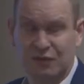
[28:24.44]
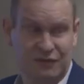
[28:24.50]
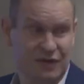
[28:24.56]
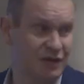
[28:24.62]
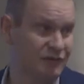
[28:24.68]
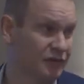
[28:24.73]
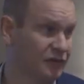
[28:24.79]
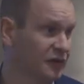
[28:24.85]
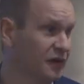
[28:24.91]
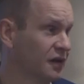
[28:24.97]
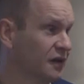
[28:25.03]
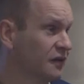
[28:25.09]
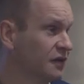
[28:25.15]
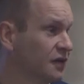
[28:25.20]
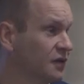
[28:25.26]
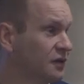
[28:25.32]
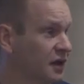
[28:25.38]
we've ever seen
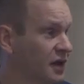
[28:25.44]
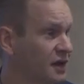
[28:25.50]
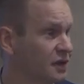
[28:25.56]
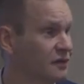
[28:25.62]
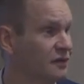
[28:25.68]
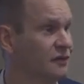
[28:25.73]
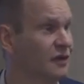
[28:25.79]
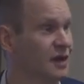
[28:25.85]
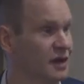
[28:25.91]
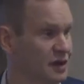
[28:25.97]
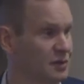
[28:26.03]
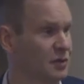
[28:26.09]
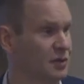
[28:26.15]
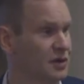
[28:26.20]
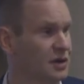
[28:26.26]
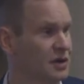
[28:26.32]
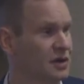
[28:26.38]
in the UK for
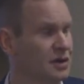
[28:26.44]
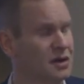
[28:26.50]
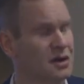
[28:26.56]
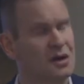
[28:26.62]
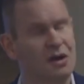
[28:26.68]
anybody.